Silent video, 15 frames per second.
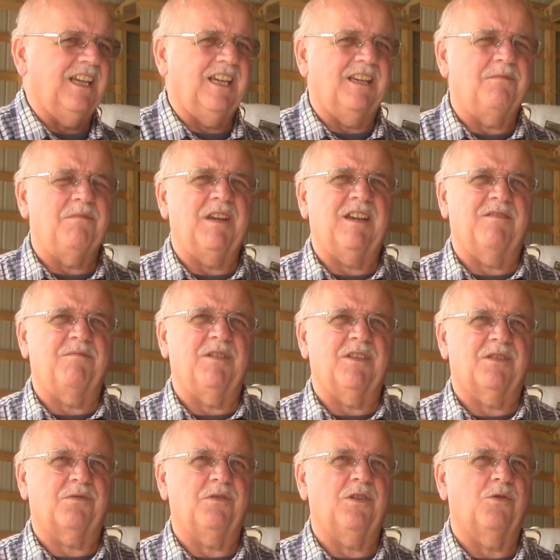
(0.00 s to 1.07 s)
it may have been
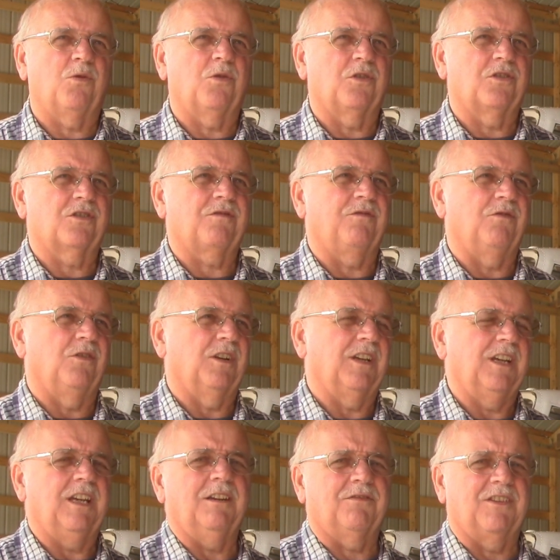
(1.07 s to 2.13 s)
3/4 full,
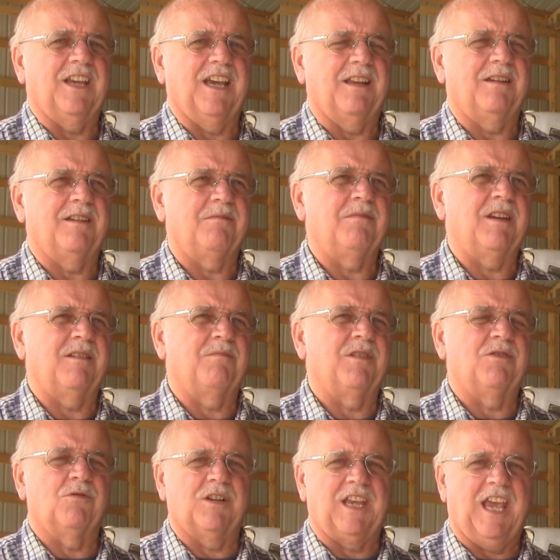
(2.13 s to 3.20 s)
if that. It may have
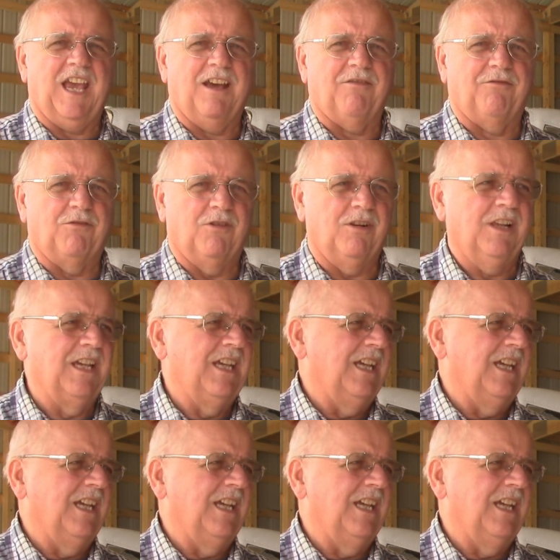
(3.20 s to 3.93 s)
been only half full.